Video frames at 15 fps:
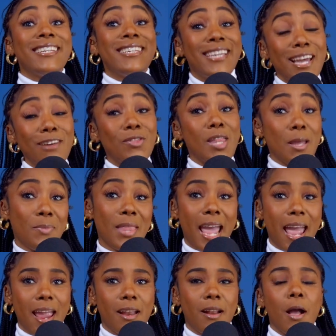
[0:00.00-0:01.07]
Give them
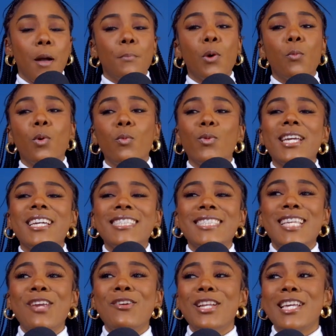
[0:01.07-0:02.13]
that. But when we
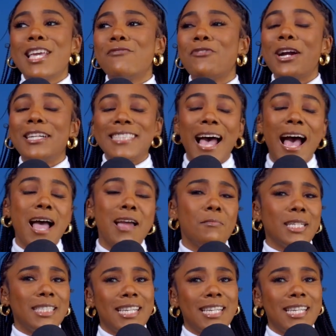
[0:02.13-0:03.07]
continue to give our time,